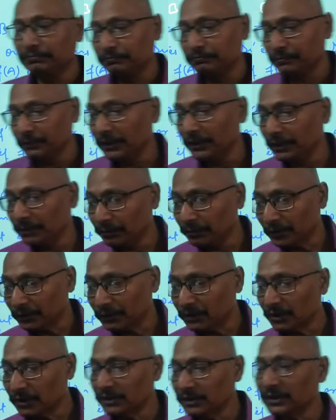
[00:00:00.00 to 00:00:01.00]
any
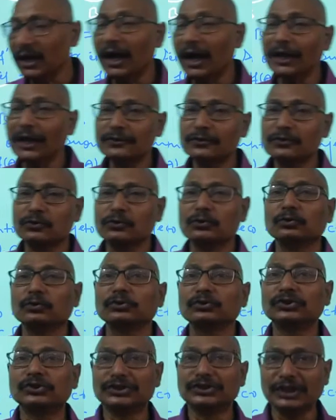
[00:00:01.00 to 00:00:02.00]
function is asked
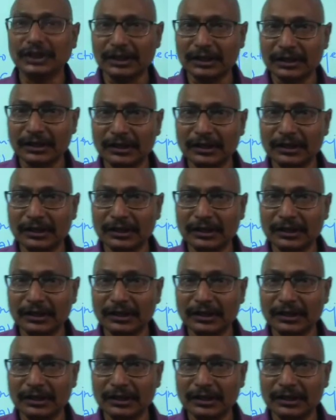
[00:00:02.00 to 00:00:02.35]
to check